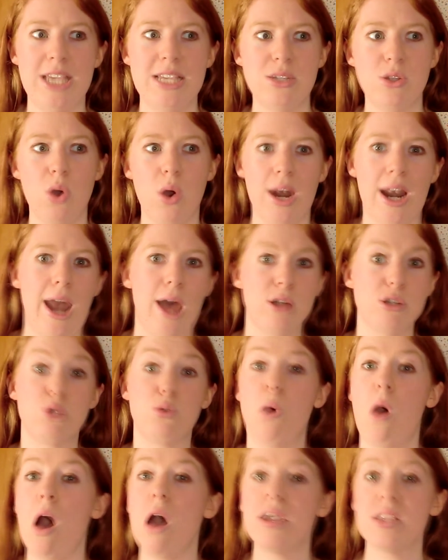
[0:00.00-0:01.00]
he's not allowed
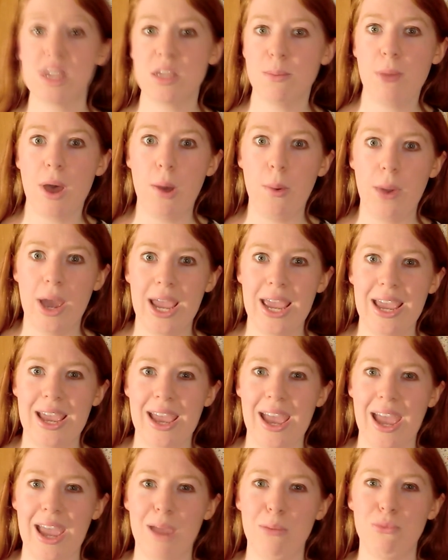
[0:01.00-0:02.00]
to ask about where he
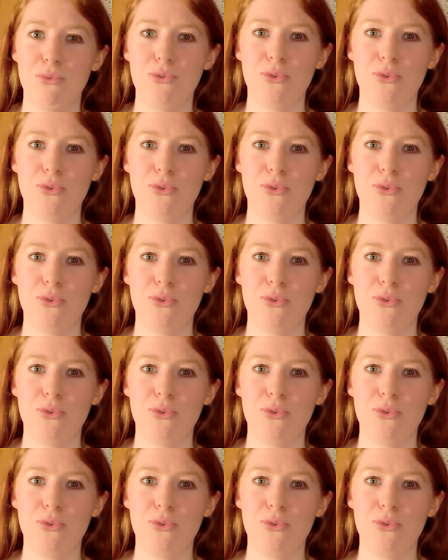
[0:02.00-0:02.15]
came